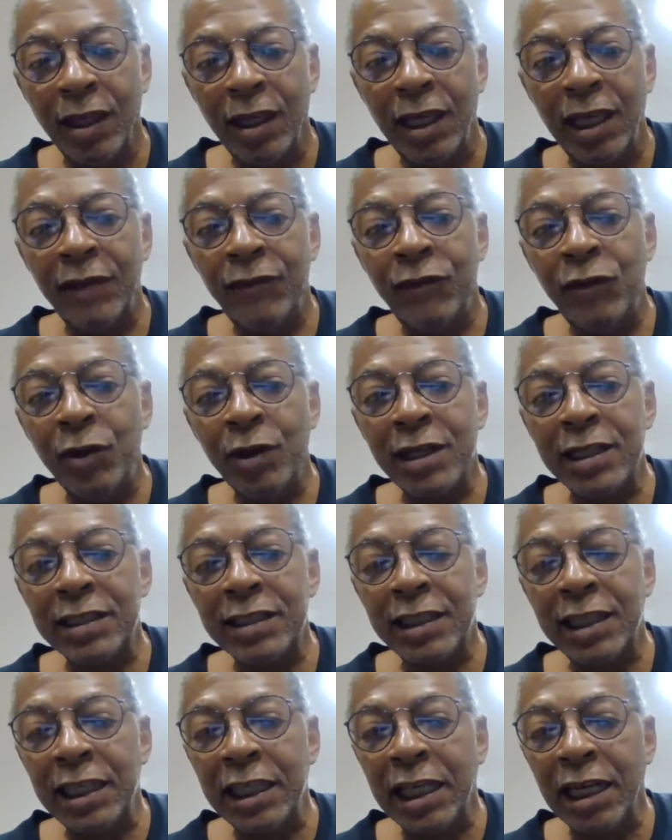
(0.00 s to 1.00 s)
If you can
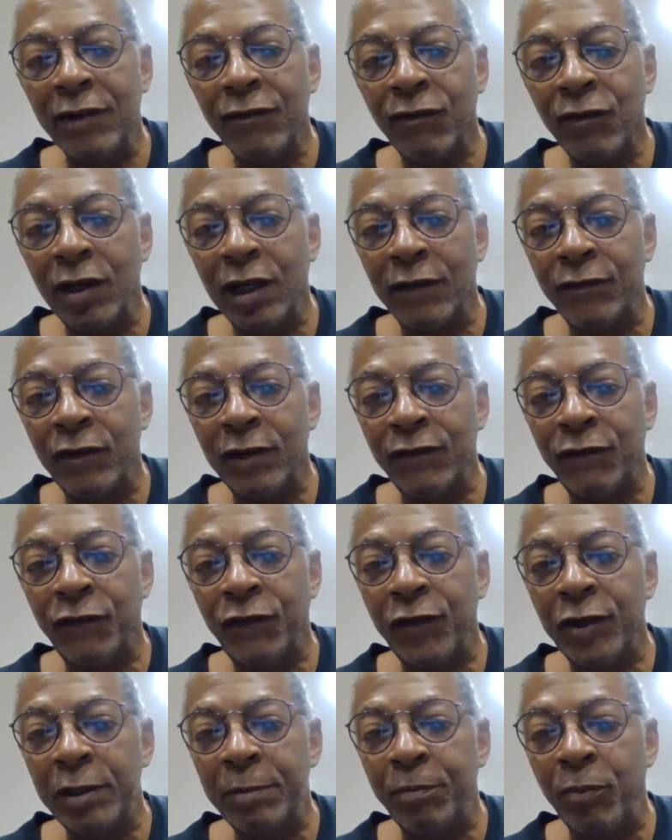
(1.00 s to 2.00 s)
think of a
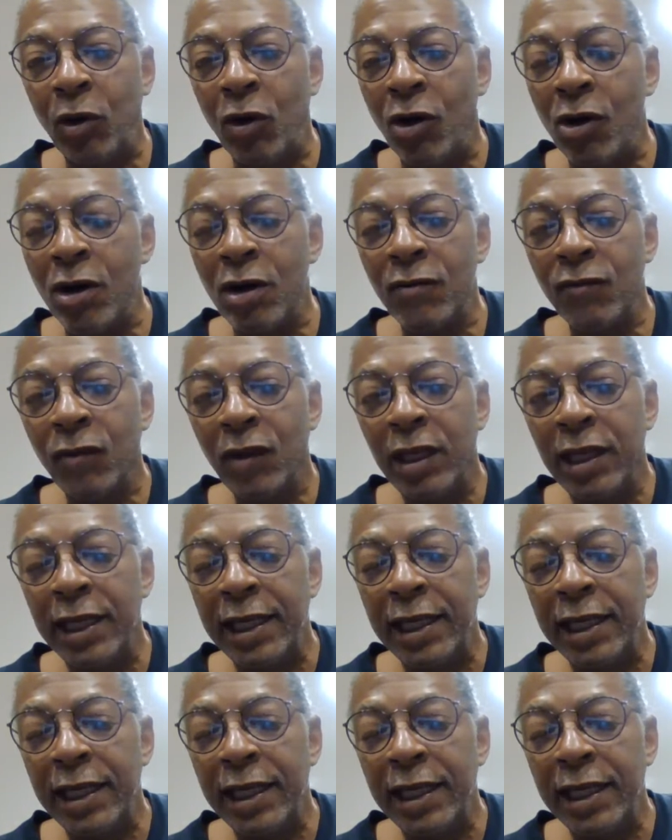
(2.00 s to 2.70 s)
football,